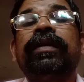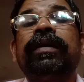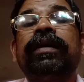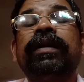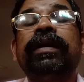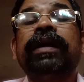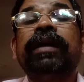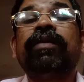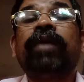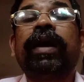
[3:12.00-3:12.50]

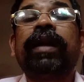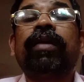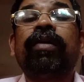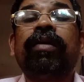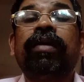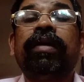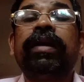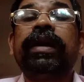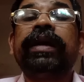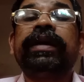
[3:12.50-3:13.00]
gave an
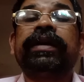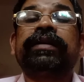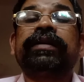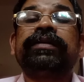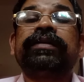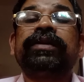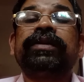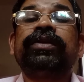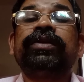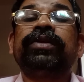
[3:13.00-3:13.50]

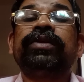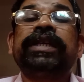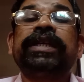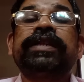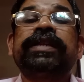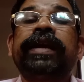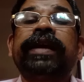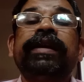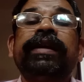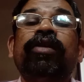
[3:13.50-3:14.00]
order to the
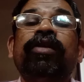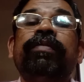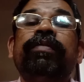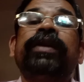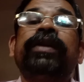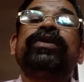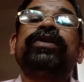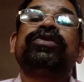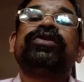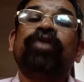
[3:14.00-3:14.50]
state
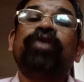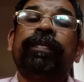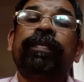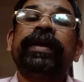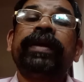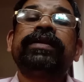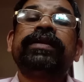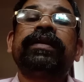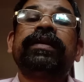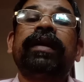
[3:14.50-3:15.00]
government to stop
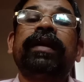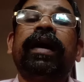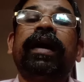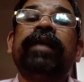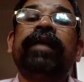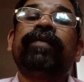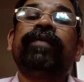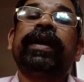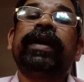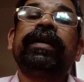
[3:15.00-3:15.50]
it,
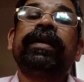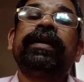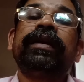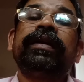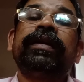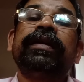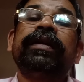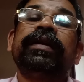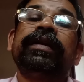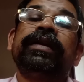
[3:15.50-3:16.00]
and
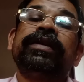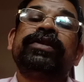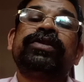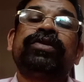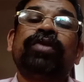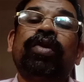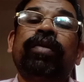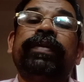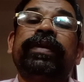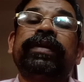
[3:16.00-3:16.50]
finally it
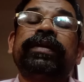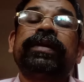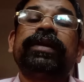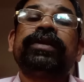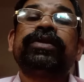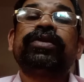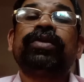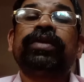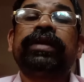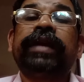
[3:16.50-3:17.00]
stopped.
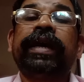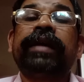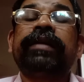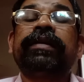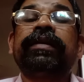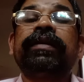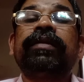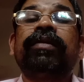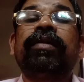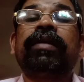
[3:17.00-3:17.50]
So that
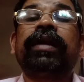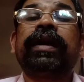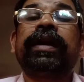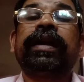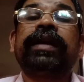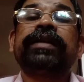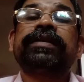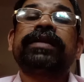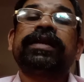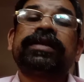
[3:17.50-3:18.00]

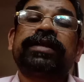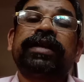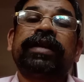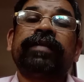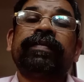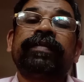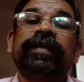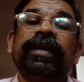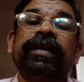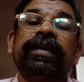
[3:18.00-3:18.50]

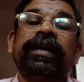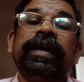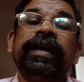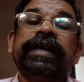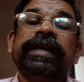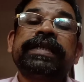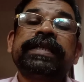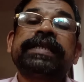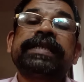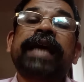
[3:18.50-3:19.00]
organization
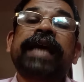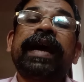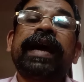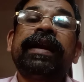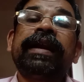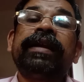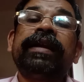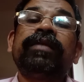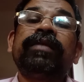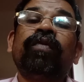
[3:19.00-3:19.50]
is
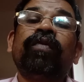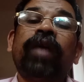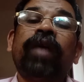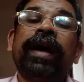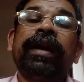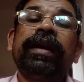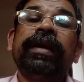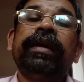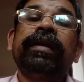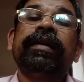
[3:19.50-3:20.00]
Silent
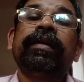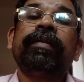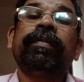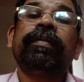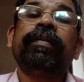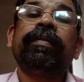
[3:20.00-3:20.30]
Valley.